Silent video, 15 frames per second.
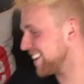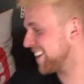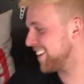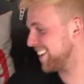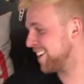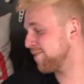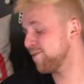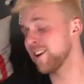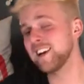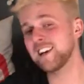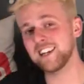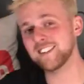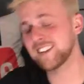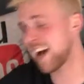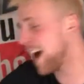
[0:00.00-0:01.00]
It really,
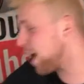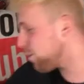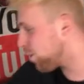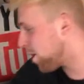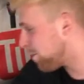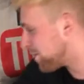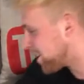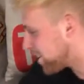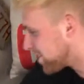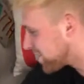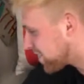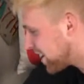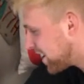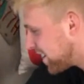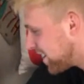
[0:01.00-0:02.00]
it's heartwarming,
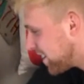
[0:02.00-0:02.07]
honestly.